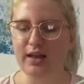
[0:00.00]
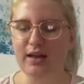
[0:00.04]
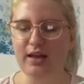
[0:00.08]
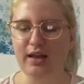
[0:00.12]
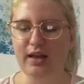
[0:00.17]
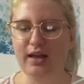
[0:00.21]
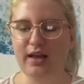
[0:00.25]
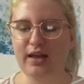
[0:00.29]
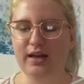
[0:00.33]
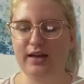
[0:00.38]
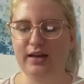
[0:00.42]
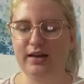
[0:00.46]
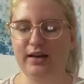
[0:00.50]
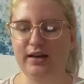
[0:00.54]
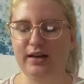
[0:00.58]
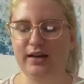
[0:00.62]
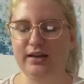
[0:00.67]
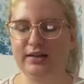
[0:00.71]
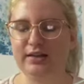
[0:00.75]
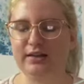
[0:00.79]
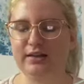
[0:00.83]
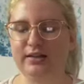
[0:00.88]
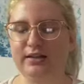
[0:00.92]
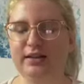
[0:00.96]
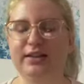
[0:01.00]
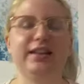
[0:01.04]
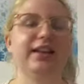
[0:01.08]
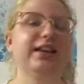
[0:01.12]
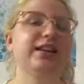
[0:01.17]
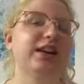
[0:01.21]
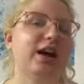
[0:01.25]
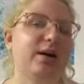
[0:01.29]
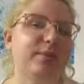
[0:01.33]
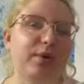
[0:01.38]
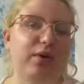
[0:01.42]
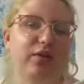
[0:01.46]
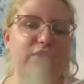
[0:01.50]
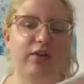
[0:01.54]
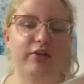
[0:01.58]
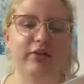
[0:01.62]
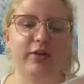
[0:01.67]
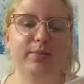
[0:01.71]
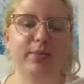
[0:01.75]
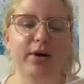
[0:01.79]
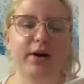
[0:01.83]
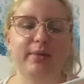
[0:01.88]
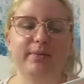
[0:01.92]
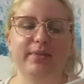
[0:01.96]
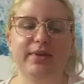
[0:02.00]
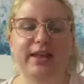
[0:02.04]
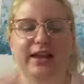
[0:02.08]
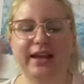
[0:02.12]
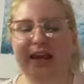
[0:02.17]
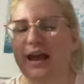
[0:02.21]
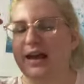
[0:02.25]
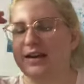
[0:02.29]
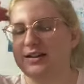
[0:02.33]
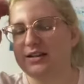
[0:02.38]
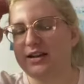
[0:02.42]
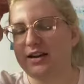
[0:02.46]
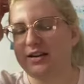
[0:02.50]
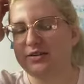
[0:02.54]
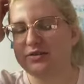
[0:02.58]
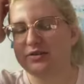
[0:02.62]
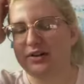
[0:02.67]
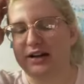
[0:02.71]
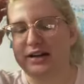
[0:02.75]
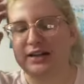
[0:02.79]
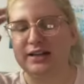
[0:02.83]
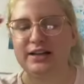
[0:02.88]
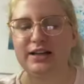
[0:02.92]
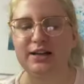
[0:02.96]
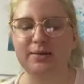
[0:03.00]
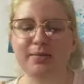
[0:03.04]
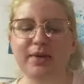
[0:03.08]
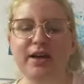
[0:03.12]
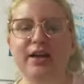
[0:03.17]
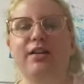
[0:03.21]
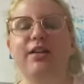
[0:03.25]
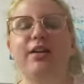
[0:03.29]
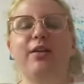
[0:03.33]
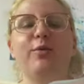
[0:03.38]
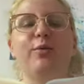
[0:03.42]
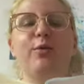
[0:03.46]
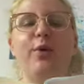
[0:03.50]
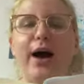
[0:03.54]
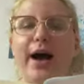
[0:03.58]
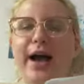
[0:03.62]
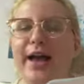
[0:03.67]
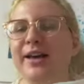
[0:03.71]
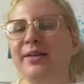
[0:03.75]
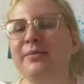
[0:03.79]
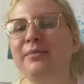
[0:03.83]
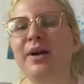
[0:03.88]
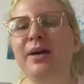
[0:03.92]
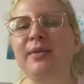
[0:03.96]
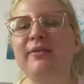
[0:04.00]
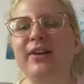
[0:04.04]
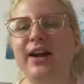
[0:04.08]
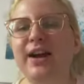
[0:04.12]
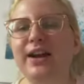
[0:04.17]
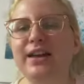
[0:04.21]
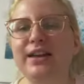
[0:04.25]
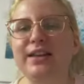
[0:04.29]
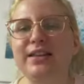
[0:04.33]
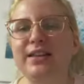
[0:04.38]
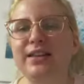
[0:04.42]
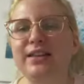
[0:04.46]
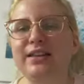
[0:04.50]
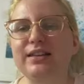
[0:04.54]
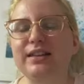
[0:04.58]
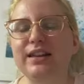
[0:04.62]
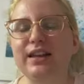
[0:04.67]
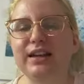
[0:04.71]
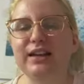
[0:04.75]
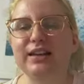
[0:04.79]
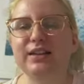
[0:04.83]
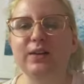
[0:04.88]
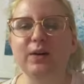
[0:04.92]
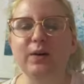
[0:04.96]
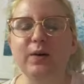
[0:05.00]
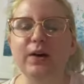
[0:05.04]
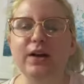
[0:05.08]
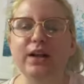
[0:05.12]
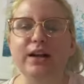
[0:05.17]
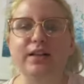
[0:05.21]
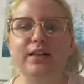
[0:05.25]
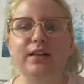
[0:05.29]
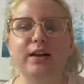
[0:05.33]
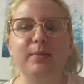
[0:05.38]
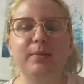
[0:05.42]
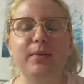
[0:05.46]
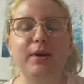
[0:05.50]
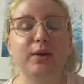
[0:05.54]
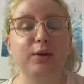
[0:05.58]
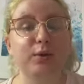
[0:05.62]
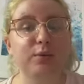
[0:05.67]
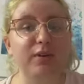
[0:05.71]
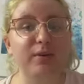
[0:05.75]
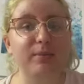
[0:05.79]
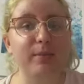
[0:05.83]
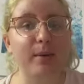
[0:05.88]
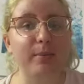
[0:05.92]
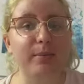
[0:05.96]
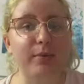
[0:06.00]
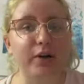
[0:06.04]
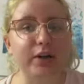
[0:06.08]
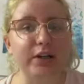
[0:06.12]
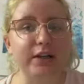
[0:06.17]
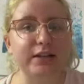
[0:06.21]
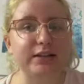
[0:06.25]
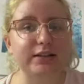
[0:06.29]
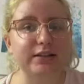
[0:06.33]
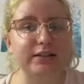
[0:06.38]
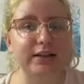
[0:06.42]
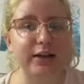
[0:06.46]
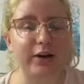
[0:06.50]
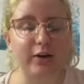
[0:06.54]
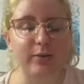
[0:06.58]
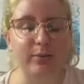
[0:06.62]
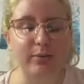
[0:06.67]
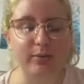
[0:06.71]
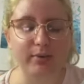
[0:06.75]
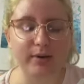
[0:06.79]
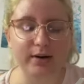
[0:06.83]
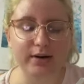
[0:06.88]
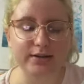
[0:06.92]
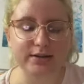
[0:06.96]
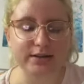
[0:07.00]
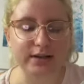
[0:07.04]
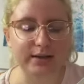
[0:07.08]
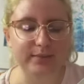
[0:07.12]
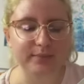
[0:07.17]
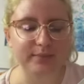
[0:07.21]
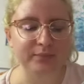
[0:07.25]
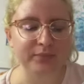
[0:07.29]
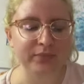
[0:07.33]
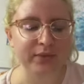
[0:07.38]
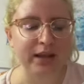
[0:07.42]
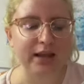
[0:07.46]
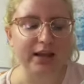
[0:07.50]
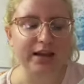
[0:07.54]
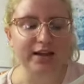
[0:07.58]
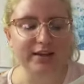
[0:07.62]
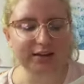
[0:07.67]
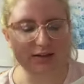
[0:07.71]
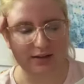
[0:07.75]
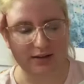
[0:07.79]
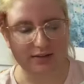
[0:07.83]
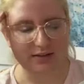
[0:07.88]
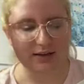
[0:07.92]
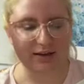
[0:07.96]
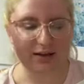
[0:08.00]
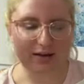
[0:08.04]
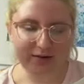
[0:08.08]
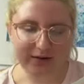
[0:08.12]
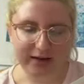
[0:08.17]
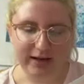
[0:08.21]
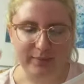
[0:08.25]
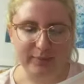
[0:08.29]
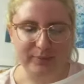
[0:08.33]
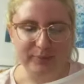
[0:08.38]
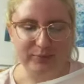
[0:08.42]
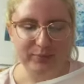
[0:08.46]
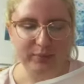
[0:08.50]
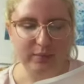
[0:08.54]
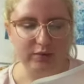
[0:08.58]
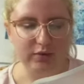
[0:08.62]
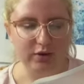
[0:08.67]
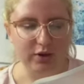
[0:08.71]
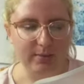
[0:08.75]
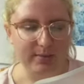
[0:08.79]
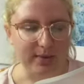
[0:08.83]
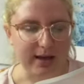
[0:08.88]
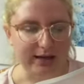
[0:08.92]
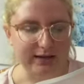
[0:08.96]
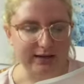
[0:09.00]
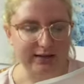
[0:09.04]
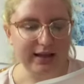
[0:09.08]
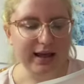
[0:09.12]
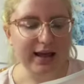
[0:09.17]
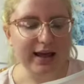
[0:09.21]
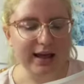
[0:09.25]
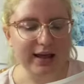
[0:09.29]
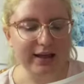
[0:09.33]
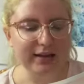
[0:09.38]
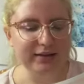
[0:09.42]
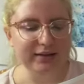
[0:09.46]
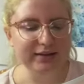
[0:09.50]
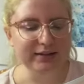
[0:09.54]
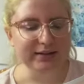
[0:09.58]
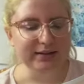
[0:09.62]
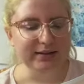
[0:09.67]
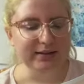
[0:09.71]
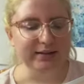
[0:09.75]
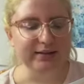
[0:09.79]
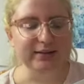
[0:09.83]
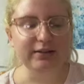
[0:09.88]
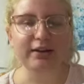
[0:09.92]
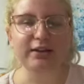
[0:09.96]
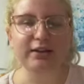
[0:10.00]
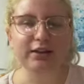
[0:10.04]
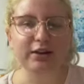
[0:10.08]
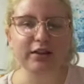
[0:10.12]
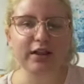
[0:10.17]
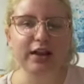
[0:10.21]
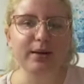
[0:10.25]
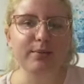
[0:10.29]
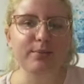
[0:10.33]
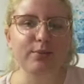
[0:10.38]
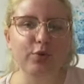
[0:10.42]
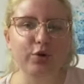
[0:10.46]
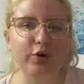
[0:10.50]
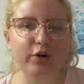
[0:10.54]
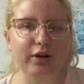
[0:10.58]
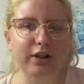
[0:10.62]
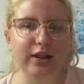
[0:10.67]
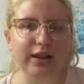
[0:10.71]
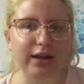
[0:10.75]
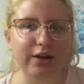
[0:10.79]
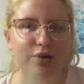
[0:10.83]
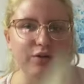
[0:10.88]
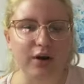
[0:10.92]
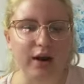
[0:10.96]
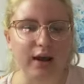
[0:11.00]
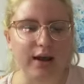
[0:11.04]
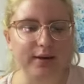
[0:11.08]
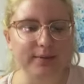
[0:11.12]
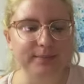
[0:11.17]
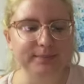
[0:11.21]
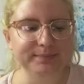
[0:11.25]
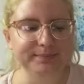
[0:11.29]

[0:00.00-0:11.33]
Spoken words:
And it's like not my favorite part, but like as I was writing it, I'm like, why am I writing this like so good? And then I'm like, remember, he's a terrible person. So I was like, okay, I'm gonna go back to that. So they're like morally gray.